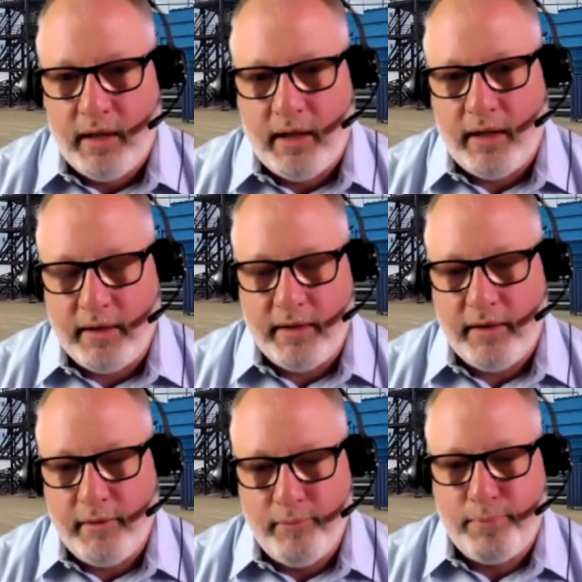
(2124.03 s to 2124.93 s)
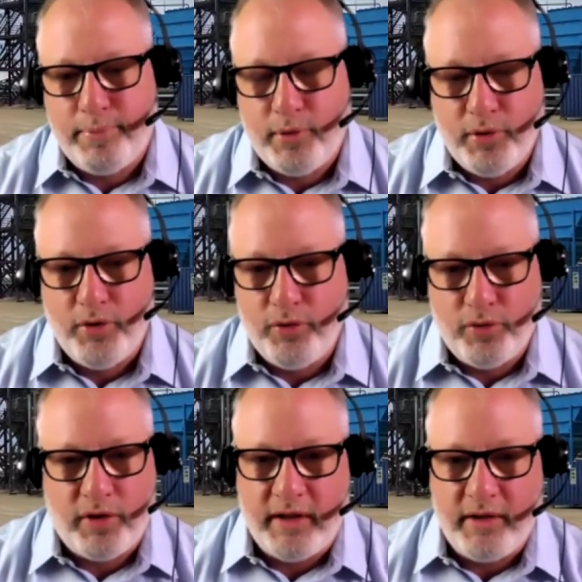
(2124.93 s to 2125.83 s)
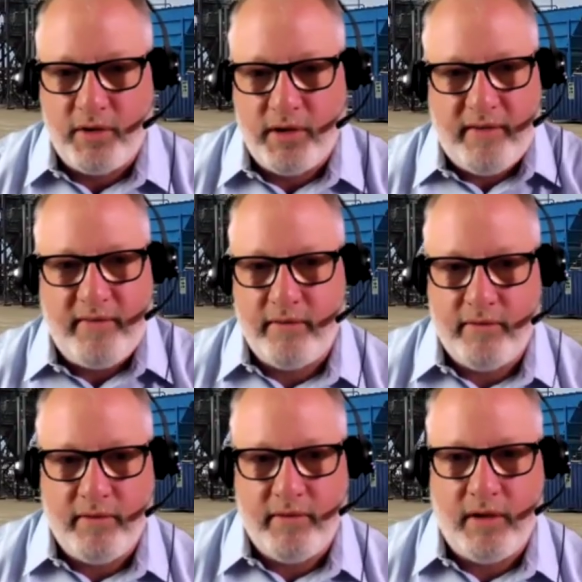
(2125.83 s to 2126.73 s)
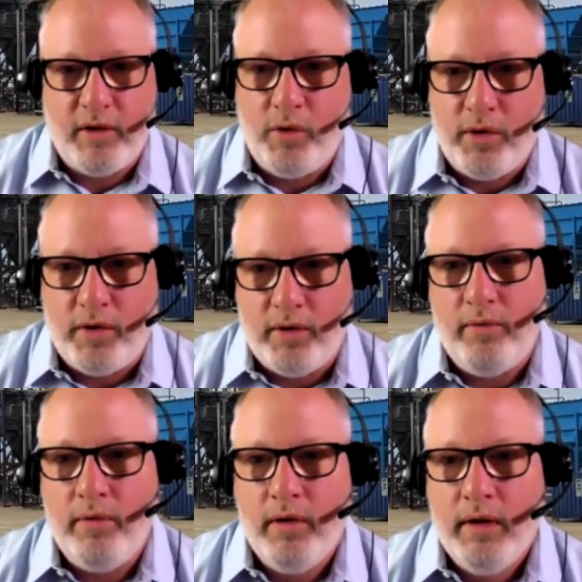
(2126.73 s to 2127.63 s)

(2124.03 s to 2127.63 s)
uh, improve or increase the local